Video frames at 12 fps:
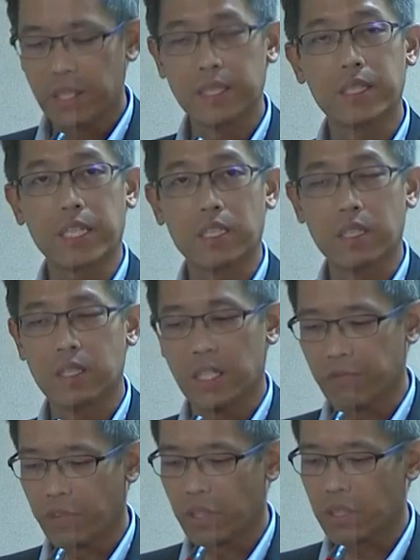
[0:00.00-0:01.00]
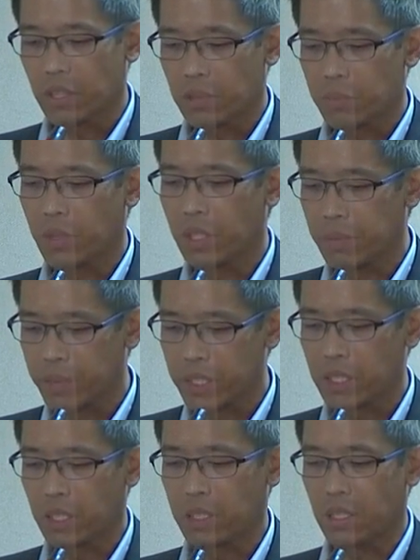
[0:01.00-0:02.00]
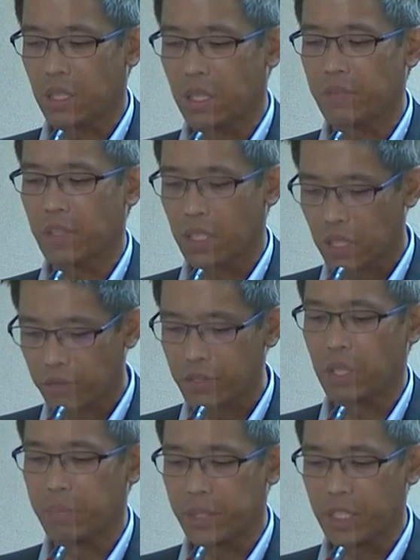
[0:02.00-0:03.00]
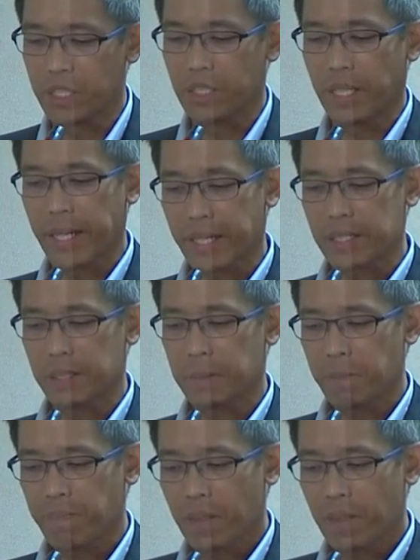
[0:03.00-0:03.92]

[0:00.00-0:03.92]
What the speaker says: the Section 34 prohibition of the Competition Act.